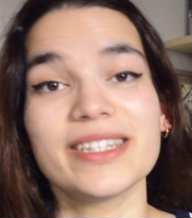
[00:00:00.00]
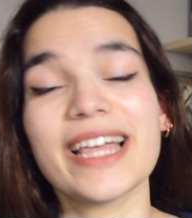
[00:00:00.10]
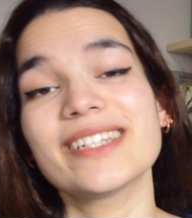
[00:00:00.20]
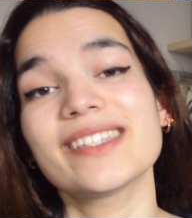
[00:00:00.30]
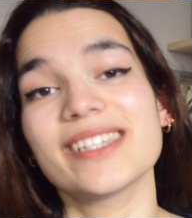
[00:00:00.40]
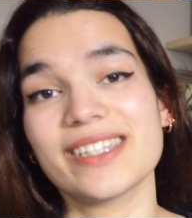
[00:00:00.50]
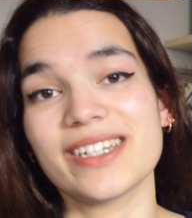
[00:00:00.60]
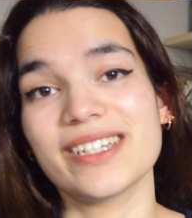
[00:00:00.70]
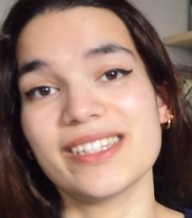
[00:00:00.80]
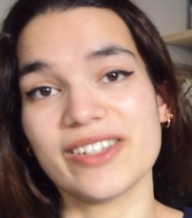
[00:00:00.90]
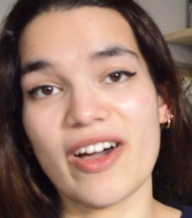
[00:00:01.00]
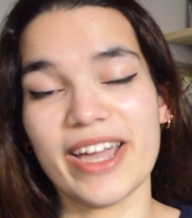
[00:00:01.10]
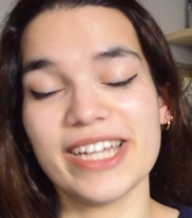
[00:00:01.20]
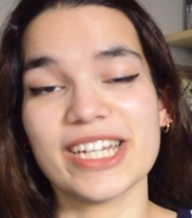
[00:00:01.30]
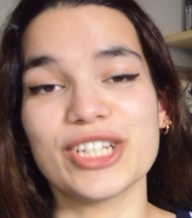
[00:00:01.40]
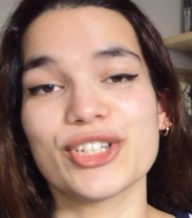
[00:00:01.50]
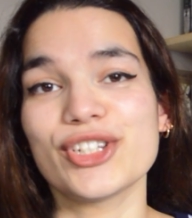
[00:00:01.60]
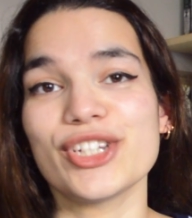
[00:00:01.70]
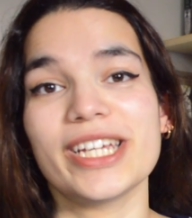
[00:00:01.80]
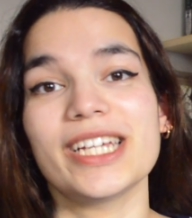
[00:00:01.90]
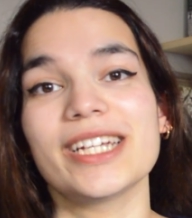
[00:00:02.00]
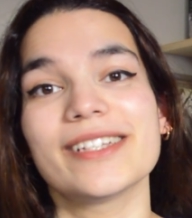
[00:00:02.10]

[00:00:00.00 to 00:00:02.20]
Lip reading: Lena's sister has died and she